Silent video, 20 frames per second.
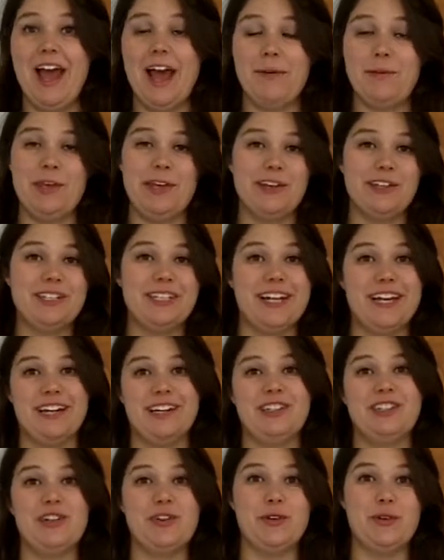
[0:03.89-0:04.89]
I'm here today
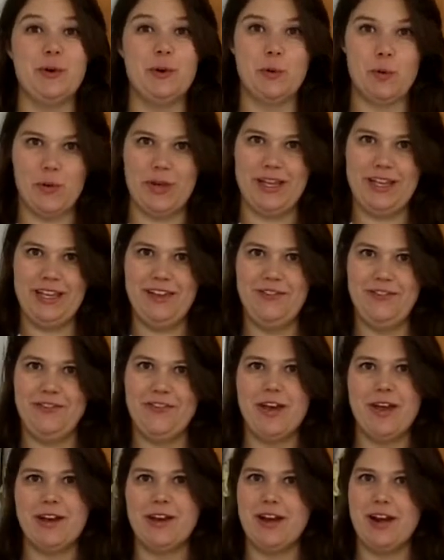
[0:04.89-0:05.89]
to show you a really
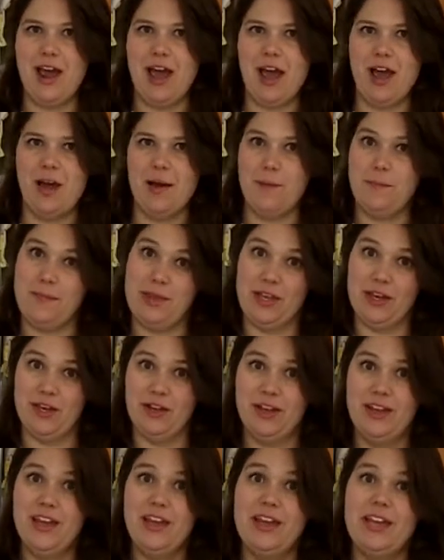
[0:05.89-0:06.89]
fun meal.